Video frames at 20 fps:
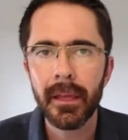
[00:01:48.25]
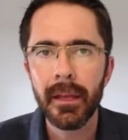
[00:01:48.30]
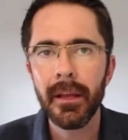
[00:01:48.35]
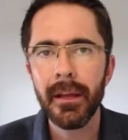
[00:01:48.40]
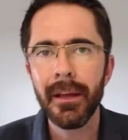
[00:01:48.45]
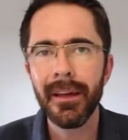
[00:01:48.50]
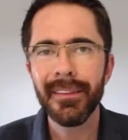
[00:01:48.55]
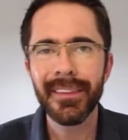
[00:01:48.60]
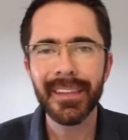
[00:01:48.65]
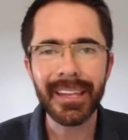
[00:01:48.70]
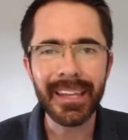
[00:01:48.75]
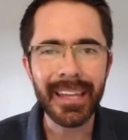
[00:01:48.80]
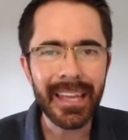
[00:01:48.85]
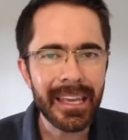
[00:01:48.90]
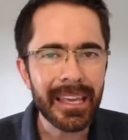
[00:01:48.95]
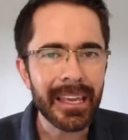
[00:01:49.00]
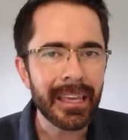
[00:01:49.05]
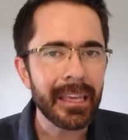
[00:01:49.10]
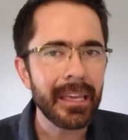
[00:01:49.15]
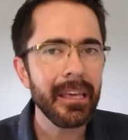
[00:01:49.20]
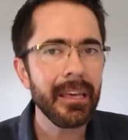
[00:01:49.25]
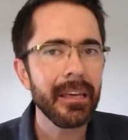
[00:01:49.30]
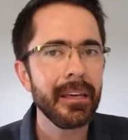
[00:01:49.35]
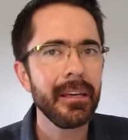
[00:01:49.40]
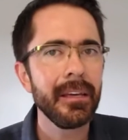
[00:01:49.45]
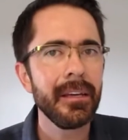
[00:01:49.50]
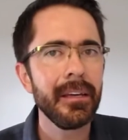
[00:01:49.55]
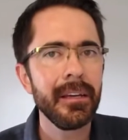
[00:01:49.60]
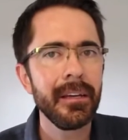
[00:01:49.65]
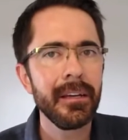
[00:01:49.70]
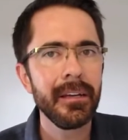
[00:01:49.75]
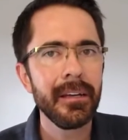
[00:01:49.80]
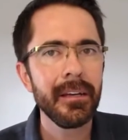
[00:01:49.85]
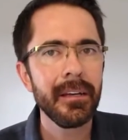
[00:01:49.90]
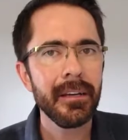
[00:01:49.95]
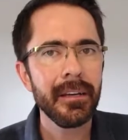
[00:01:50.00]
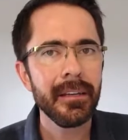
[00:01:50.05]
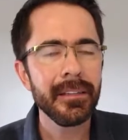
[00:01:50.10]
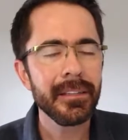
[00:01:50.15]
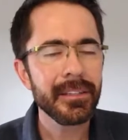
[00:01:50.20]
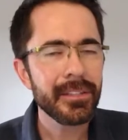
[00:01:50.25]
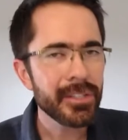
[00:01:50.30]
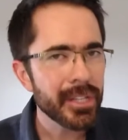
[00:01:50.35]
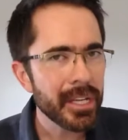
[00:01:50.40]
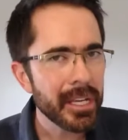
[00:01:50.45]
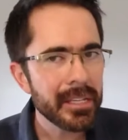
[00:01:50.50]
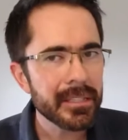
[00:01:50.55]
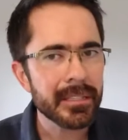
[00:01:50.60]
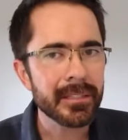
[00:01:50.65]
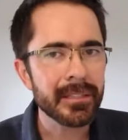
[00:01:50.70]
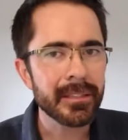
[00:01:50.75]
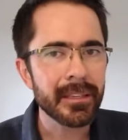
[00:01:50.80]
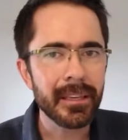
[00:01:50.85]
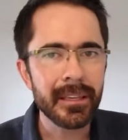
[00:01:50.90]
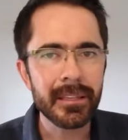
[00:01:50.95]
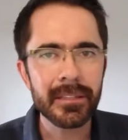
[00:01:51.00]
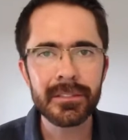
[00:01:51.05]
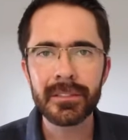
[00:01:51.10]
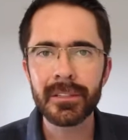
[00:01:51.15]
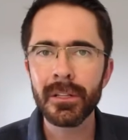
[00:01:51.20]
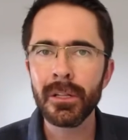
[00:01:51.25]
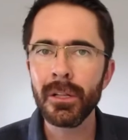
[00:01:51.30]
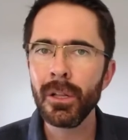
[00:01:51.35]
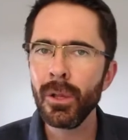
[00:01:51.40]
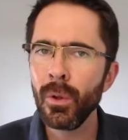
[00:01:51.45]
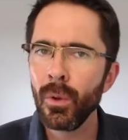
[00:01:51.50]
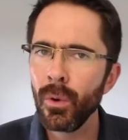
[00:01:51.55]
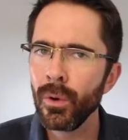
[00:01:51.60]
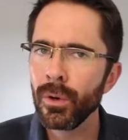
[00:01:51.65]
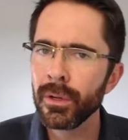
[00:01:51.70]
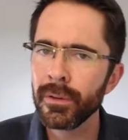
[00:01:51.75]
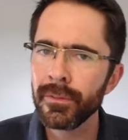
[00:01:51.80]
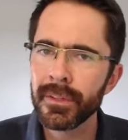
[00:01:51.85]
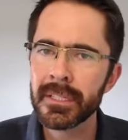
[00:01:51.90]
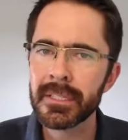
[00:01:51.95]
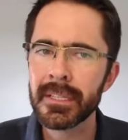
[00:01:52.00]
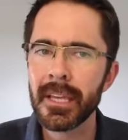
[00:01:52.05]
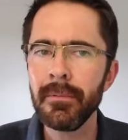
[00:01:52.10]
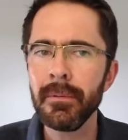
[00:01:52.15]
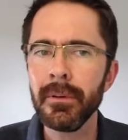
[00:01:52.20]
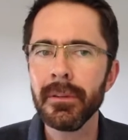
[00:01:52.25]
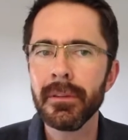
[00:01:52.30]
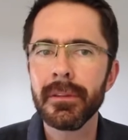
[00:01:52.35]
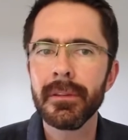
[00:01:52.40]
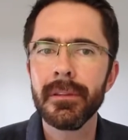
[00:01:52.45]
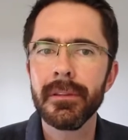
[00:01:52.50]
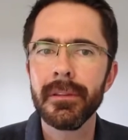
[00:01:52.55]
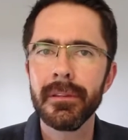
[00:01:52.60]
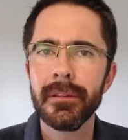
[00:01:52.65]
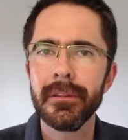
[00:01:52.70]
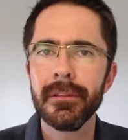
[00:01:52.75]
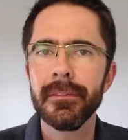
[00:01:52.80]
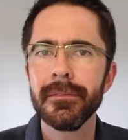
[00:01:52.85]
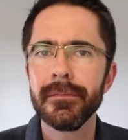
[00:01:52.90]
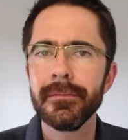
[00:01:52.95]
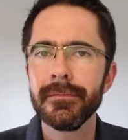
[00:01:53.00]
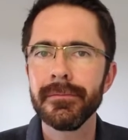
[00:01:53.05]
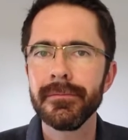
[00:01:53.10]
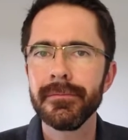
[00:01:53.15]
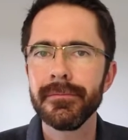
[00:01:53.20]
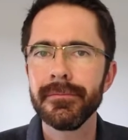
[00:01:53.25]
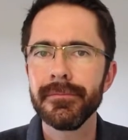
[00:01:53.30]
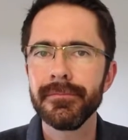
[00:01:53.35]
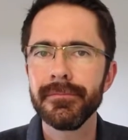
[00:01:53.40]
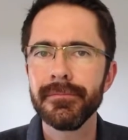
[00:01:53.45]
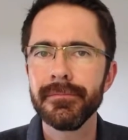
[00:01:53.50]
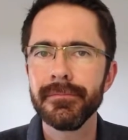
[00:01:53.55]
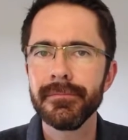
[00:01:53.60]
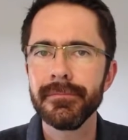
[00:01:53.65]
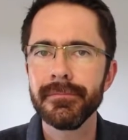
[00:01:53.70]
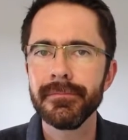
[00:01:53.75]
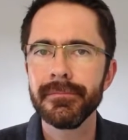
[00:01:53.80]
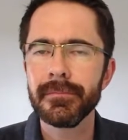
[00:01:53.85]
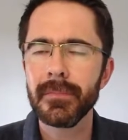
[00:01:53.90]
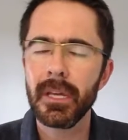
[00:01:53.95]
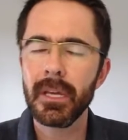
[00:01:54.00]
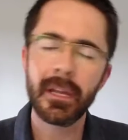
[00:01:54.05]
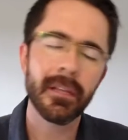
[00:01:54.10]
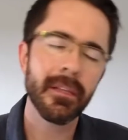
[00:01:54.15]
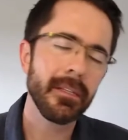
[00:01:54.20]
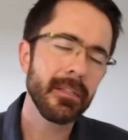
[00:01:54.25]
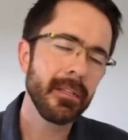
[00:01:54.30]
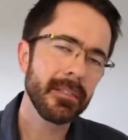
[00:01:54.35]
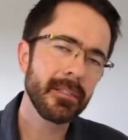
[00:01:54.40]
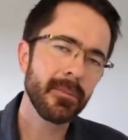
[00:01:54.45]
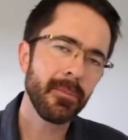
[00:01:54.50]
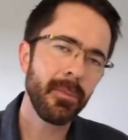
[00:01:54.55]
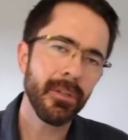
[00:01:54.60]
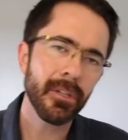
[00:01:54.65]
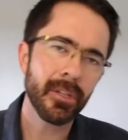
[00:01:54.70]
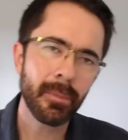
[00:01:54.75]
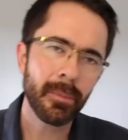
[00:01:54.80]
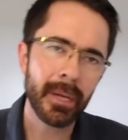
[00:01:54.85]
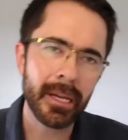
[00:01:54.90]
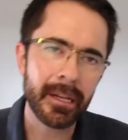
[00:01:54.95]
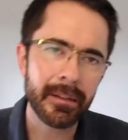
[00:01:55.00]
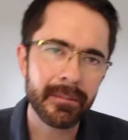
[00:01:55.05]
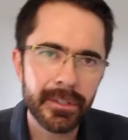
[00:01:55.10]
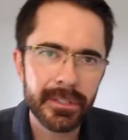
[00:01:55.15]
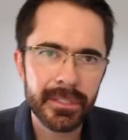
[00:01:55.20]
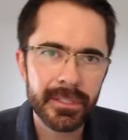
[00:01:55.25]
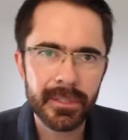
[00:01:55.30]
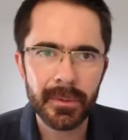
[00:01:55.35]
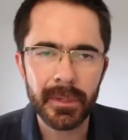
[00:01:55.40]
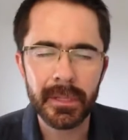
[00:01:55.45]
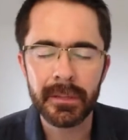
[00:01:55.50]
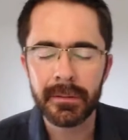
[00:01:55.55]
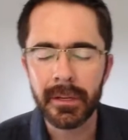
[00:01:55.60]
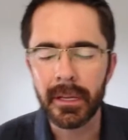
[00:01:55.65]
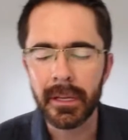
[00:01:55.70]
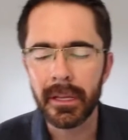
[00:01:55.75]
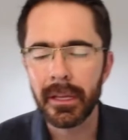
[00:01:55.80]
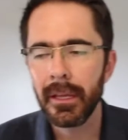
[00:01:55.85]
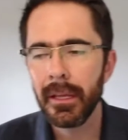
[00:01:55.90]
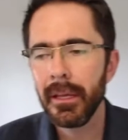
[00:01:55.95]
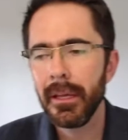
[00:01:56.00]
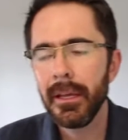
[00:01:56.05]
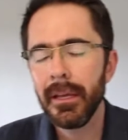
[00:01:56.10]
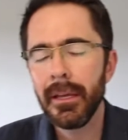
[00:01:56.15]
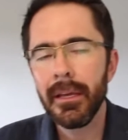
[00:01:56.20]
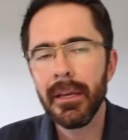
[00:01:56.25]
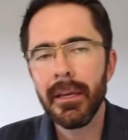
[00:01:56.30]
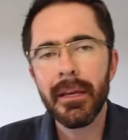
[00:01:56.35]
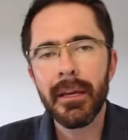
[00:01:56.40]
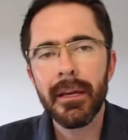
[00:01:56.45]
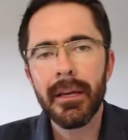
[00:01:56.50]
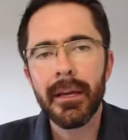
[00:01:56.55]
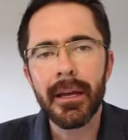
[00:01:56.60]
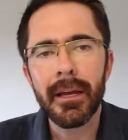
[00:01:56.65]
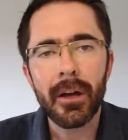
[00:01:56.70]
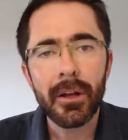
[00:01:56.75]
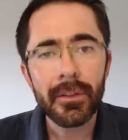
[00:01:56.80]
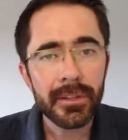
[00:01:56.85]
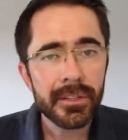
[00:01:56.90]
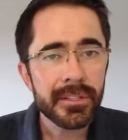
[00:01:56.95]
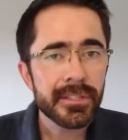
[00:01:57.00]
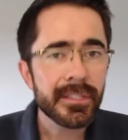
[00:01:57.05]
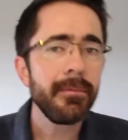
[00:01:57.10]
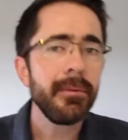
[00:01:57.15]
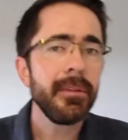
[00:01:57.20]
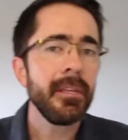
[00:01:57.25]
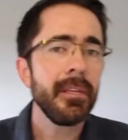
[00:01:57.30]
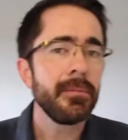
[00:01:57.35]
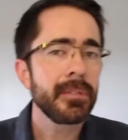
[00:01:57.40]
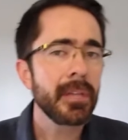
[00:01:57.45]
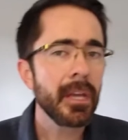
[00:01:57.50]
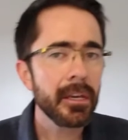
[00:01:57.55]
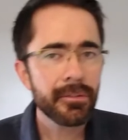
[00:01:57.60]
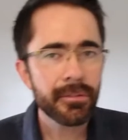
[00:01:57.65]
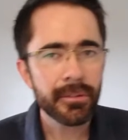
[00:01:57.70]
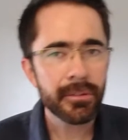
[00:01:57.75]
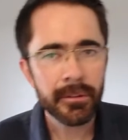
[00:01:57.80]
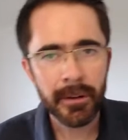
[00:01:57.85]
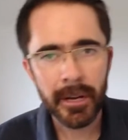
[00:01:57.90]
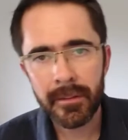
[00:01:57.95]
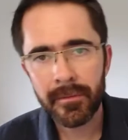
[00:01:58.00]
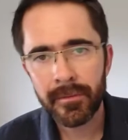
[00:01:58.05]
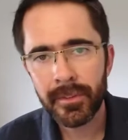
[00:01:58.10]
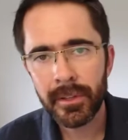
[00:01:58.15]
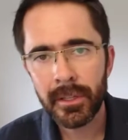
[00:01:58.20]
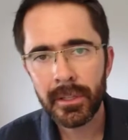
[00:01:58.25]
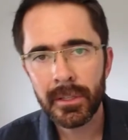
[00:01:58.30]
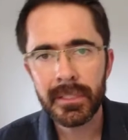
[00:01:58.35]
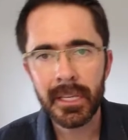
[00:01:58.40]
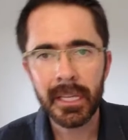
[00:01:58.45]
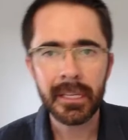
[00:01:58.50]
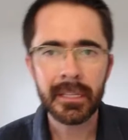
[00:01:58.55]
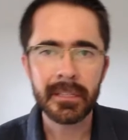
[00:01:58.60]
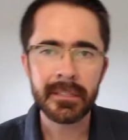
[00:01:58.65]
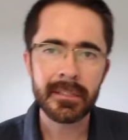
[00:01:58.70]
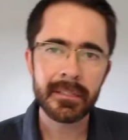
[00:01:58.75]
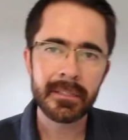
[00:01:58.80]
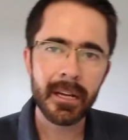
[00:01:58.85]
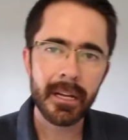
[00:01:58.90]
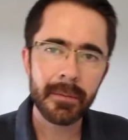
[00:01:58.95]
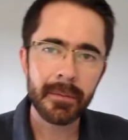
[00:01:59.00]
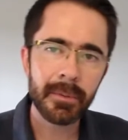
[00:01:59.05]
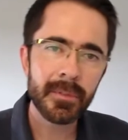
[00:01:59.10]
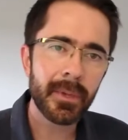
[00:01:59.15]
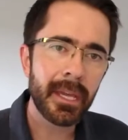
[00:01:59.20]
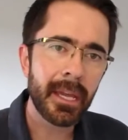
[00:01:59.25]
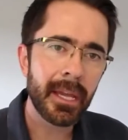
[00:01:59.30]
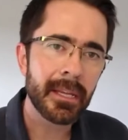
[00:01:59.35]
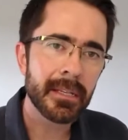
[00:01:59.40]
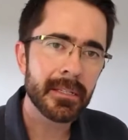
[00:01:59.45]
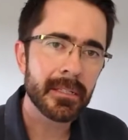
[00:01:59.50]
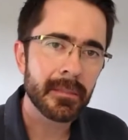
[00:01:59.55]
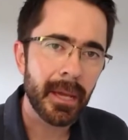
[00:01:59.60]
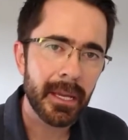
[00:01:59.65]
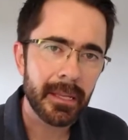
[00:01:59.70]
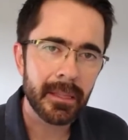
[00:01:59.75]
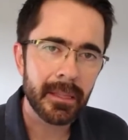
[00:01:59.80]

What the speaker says: that Jesus is the Lord of the Sabbath. Okay, let's pull it apart. Verse 23. On the Sabbath, he was going through the grain fields and his disciples began to make their